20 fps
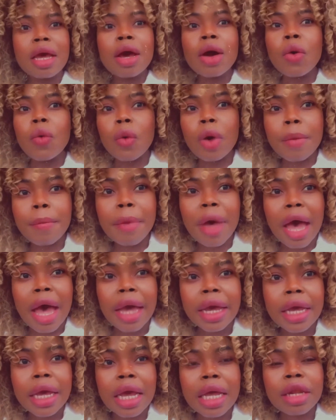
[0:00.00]
Went
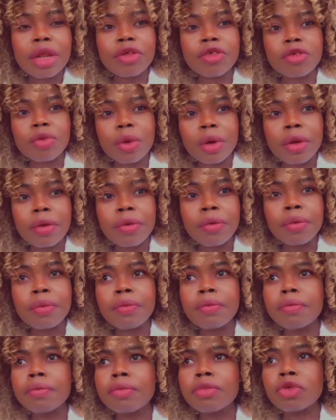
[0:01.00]
back and it's
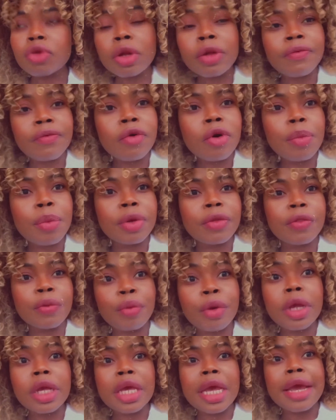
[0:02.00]

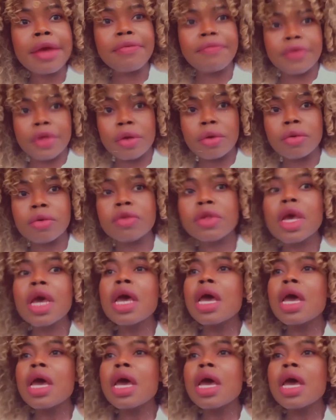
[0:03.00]
24.3K views.